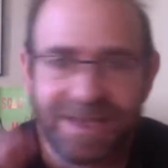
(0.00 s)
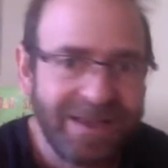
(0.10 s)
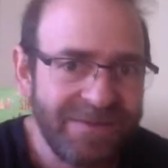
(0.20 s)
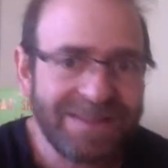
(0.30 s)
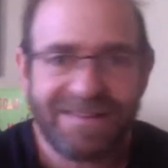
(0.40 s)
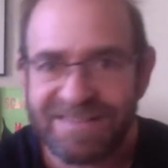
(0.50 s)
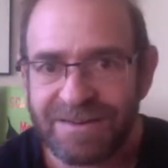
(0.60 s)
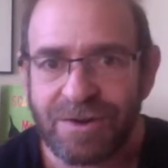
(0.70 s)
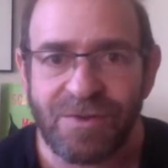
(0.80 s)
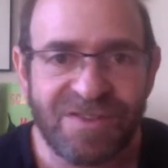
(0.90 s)
given the
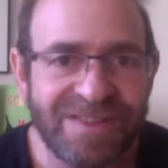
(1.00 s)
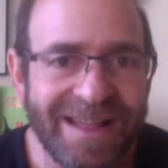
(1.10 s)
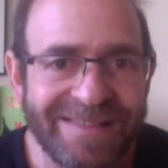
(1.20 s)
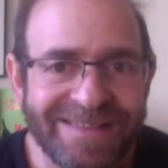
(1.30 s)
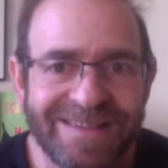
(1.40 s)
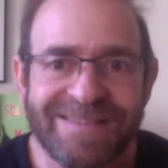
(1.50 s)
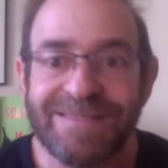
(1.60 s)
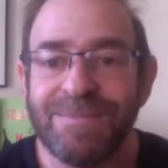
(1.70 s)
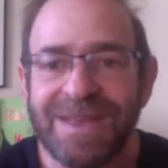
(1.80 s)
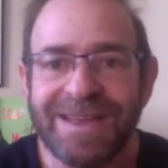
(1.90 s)

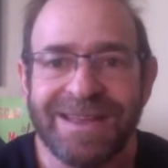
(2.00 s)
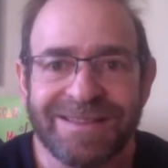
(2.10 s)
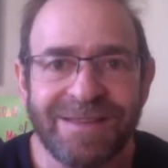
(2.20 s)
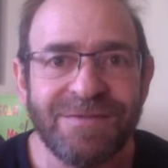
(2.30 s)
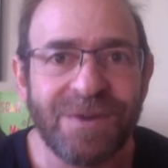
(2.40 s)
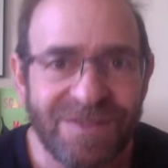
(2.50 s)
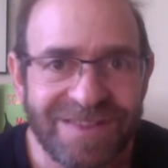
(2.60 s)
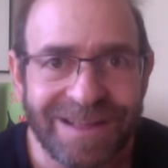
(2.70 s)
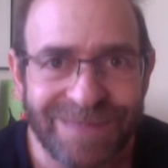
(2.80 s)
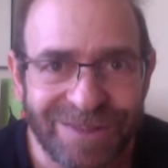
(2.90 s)
circumstances and being it the
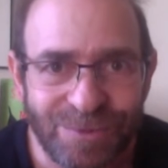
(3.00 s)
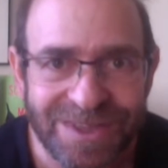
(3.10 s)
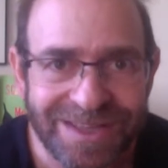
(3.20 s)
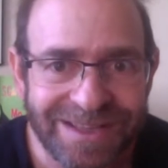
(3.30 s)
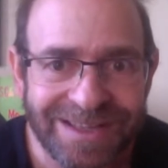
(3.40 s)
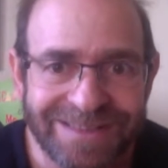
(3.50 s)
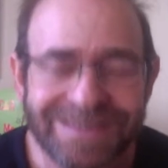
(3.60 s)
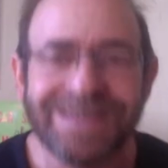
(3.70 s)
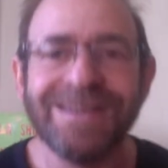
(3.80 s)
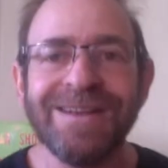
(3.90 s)
first time that we did
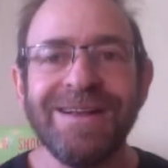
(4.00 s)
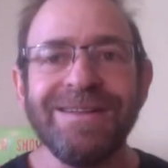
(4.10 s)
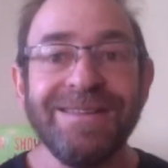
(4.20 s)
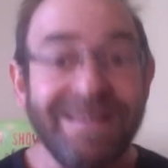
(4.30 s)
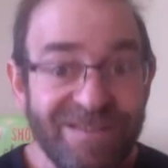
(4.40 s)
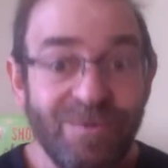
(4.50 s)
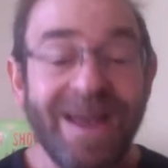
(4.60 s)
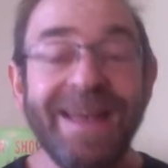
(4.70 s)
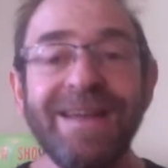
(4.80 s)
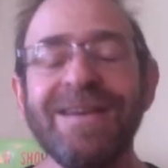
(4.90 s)
it this
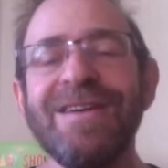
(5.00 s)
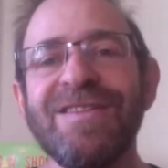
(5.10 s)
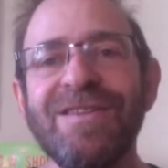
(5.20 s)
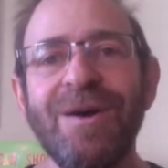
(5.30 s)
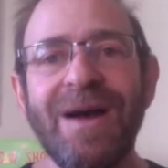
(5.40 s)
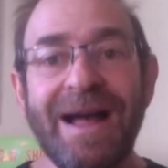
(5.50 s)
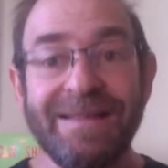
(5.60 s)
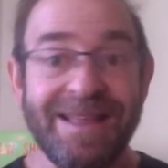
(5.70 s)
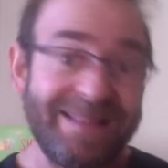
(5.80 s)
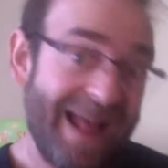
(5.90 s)
way, so
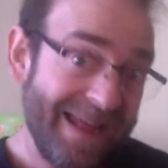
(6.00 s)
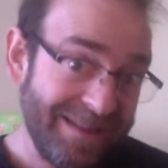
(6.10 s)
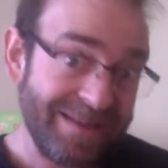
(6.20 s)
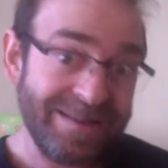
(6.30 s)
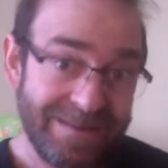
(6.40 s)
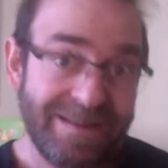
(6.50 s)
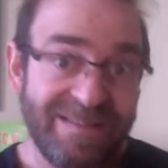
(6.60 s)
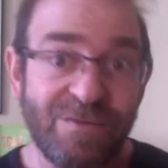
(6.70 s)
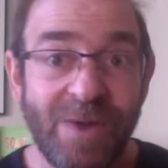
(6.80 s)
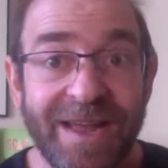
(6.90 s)
that I did it
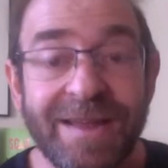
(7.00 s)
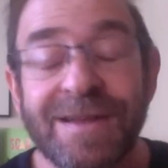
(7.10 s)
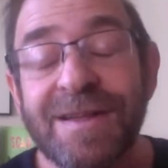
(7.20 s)
this way.